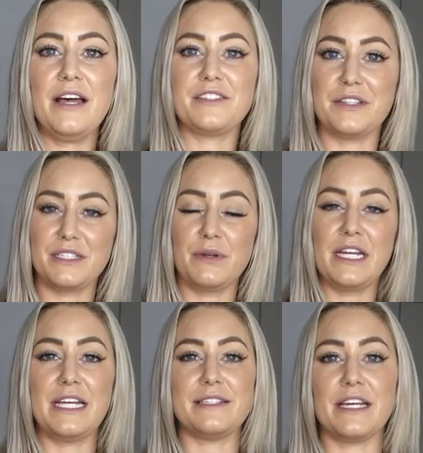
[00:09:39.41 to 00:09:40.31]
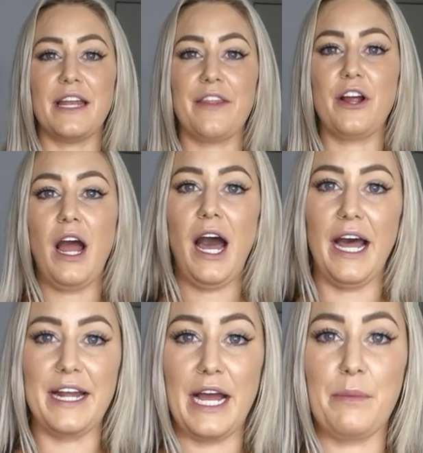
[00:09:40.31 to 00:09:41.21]
So this one is another
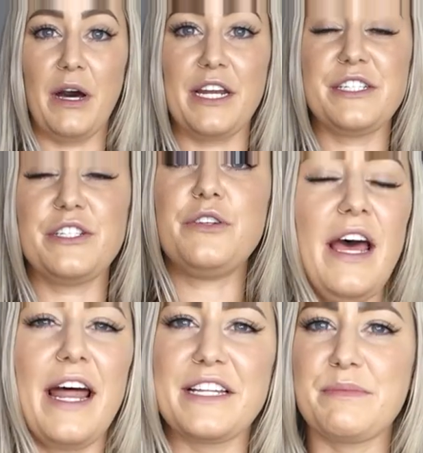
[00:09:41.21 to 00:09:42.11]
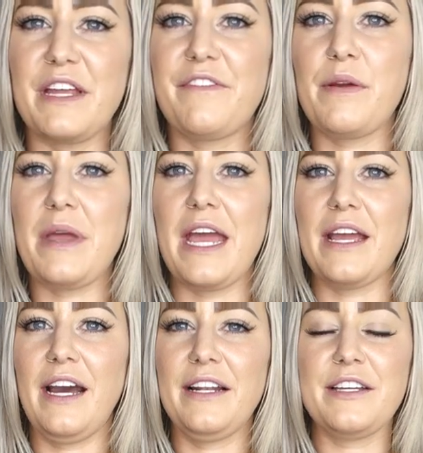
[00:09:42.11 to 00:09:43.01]
high neck bodysuit. And it's made from
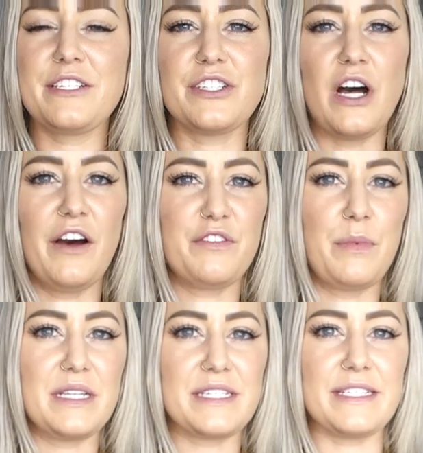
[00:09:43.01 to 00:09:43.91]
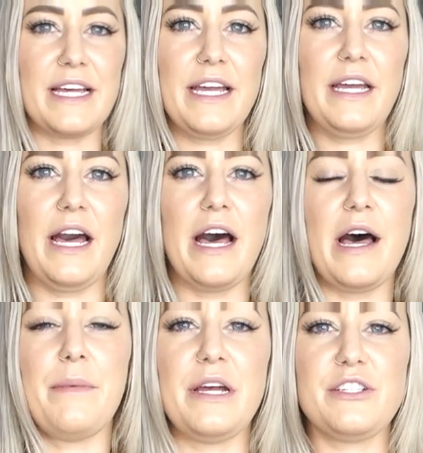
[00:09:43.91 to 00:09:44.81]
a kind of like soft but slick,
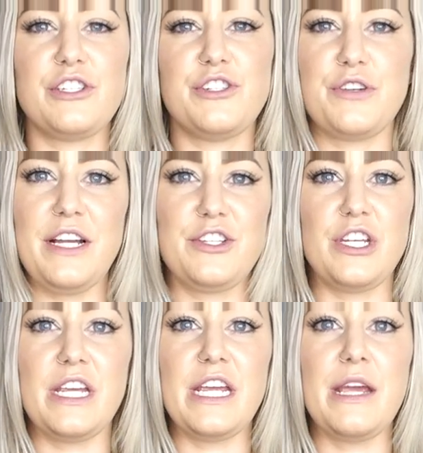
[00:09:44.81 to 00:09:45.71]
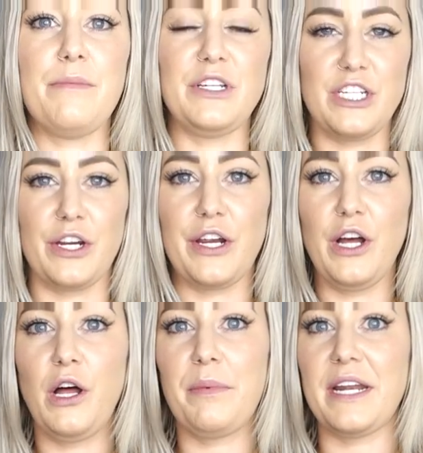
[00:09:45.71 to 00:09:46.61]
um, stretchy
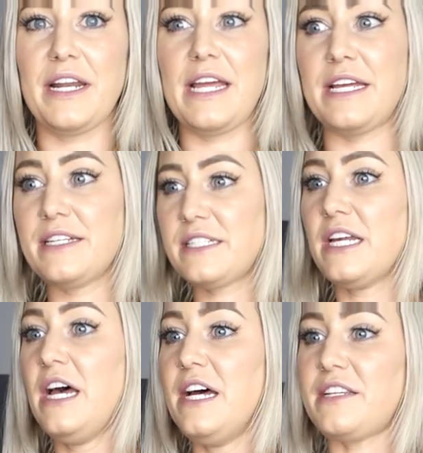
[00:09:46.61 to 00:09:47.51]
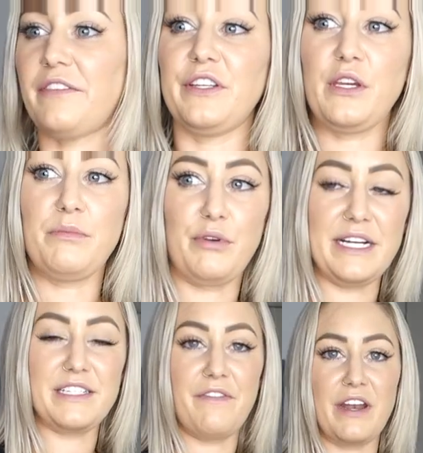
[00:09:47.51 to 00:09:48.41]
material, but it is definitely
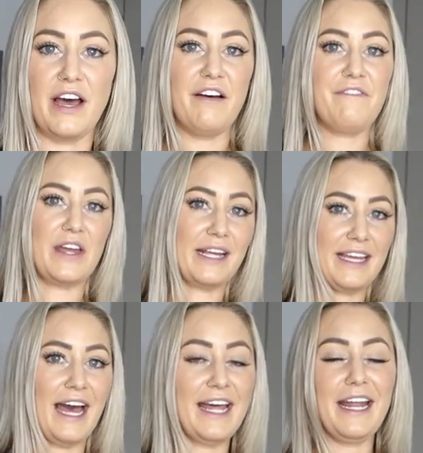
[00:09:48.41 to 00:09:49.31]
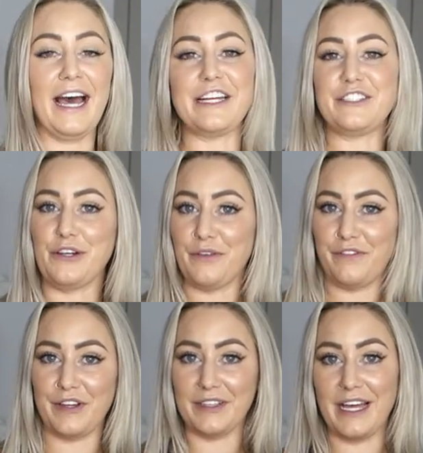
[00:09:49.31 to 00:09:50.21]
compressive enough that again, I don't
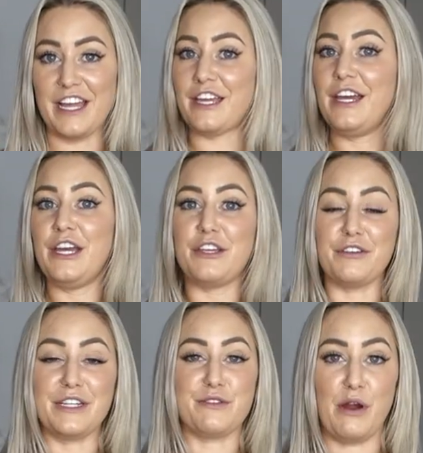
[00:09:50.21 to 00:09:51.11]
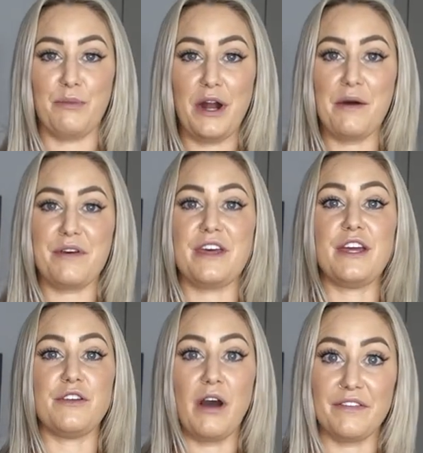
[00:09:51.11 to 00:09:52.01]
feel like you need to wear a bra with
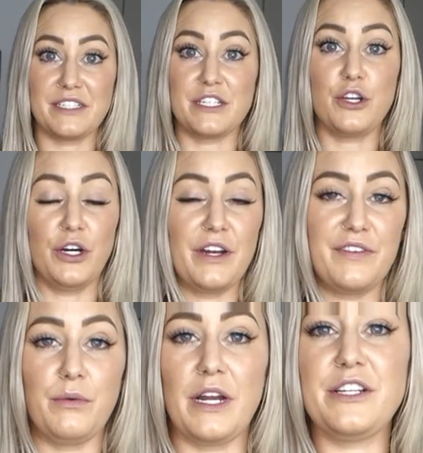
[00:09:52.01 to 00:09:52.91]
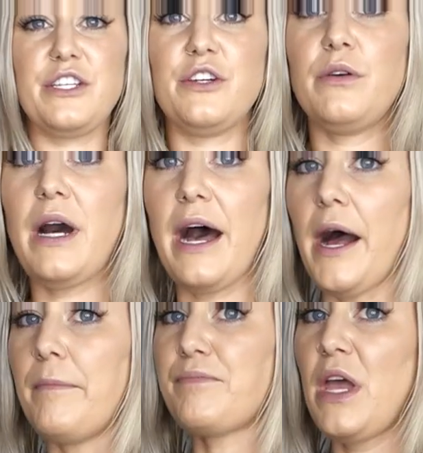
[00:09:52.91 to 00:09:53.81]
it. You obviously could if you wanted to,
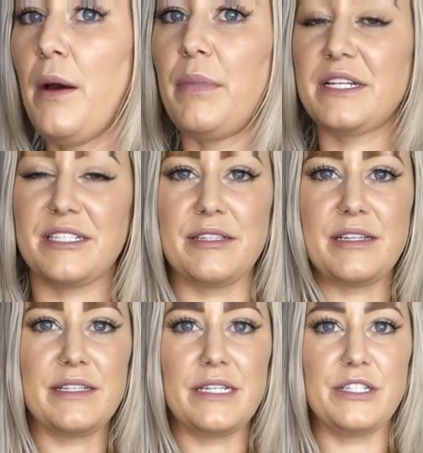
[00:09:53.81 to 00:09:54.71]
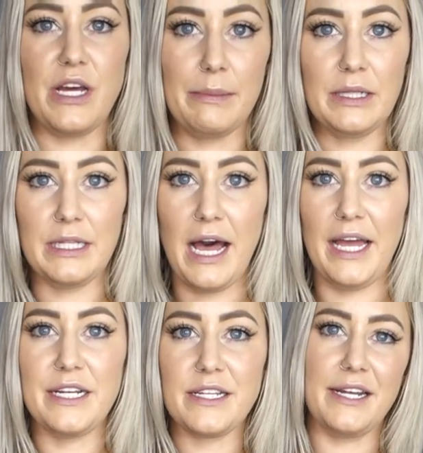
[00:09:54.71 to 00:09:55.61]
um, but since it's double
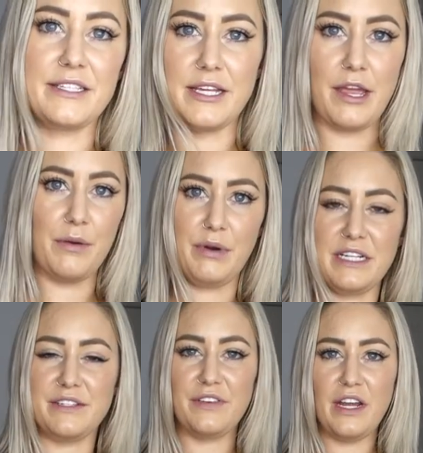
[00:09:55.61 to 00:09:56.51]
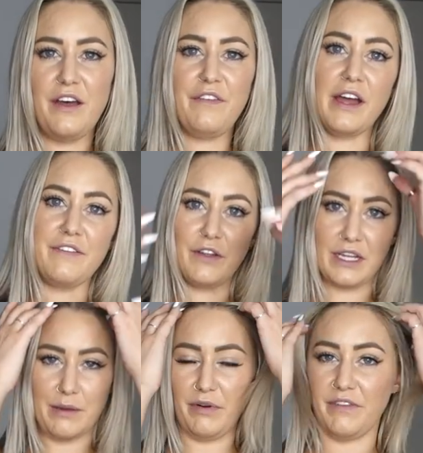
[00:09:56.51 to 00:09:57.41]
lined and it's like compressive enough, I feel
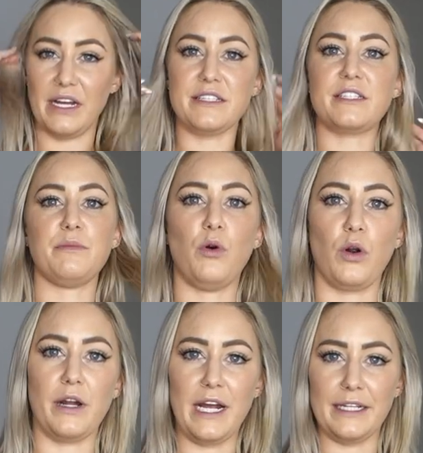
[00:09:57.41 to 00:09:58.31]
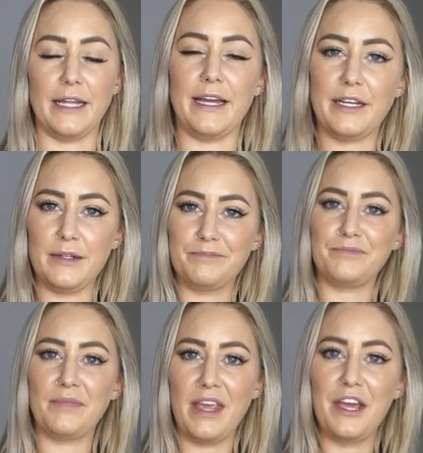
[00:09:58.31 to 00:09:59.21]
like it provides support and like
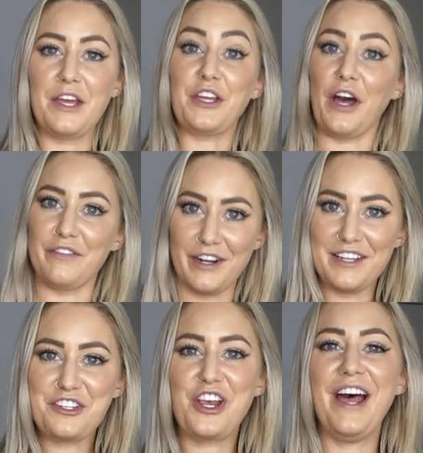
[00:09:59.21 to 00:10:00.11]
coverage.